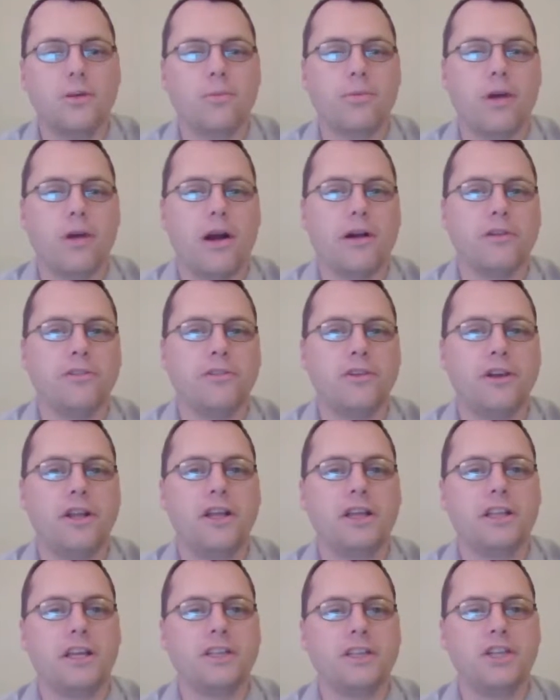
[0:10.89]
Prior to
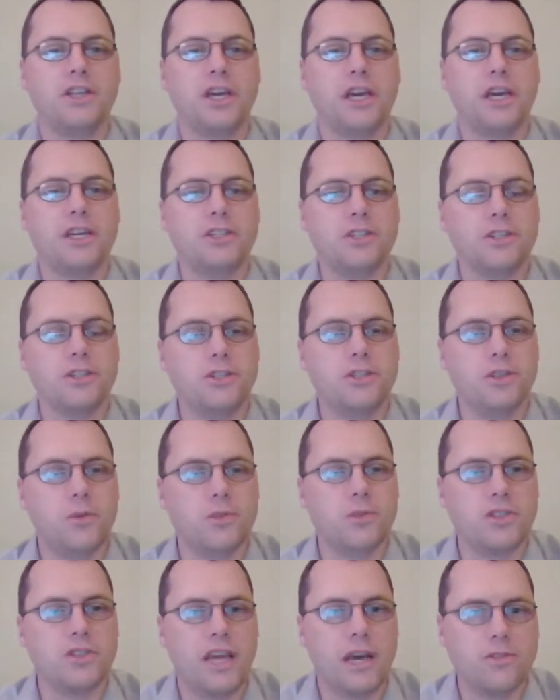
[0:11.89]
getting the education, she
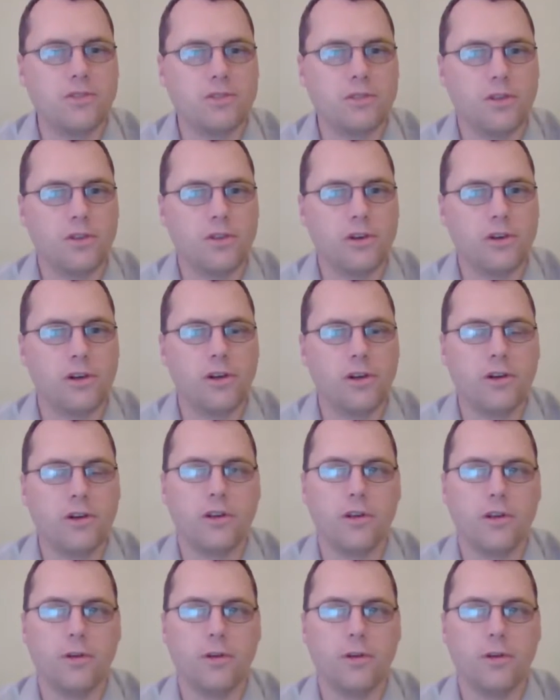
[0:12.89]
was a counselor,